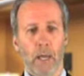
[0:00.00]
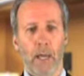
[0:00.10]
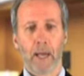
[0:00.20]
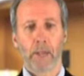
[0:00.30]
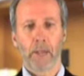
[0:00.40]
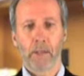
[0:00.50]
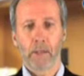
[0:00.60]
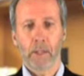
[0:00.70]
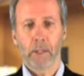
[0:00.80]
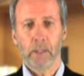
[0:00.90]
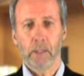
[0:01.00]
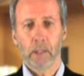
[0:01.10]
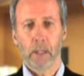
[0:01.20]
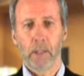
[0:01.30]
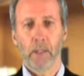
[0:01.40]
and the
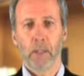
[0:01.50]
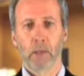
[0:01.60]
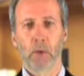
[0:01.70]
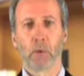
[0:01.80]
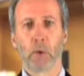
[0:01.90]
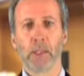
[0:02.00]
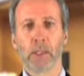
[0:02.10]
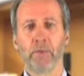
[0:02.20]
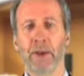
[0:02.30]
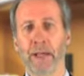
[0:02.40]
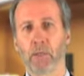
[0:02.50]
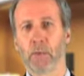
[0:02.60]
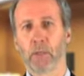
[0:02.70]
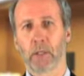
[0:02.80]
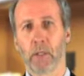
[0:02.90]
exploring the facts
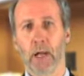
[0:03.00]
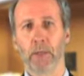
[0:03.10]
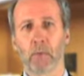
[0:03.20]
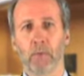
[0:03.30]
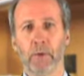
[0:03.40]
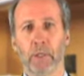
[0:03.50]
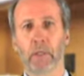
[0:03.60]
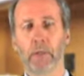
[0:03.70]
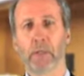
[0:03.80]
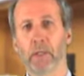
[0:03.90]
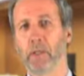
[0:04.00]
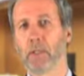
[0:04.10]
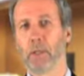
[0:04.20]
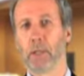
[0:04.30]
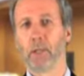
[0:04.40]
with the client reveals that
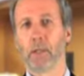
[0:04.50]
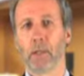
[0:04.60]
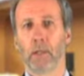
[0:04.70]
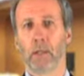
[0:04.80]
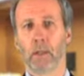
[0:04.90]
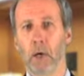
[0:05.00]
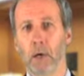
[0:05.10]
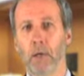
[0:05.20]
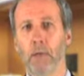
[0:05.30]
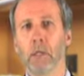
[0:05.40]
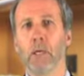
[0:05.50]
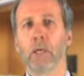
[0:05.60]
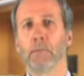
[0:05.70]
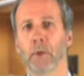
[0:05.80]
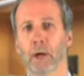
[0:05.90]
there's been a long,
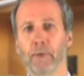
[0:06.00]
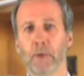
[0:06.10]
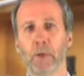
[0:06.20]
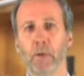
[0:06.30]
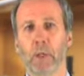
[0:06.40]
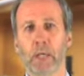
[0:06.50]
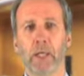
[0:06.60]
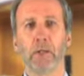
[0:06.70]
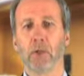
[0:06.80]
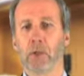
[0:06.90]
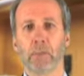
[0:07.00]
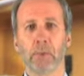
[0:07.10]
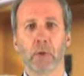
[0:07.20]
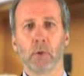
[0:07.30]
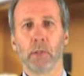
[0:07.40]
profitable
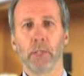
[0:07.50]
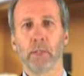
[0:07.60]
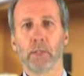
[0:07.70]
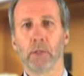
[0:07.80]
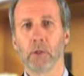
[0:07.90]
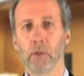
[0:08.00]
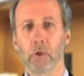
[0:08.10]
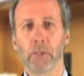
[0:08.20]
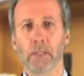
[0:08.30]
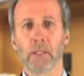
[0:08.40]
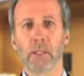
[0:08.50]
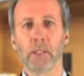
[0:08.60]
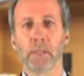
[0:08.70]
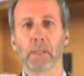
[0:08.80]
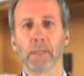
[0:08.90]
relationship between the two
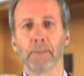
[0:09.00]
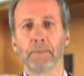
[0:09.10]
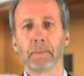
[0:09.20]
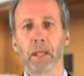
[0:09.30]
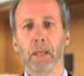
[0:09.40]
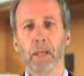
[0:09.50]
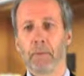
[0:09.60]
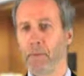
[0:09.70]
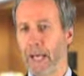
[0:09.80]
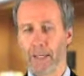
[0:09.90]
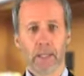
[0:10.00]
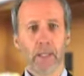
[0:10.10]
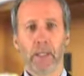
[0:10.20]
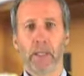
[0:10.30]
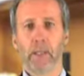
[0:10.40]
businesses,
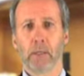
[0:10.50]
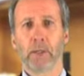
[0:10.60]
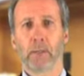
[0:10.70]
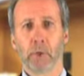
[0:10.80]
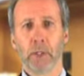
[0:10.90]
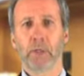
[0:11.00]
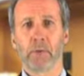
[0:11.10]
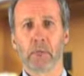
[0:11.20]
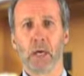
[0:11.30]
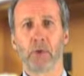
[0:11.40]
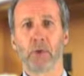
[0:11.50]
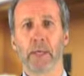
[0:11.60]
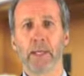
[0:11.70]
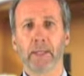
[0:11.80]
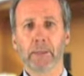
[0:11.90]
technically there is a breach of the
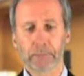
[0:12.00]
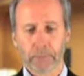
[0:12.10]
contract.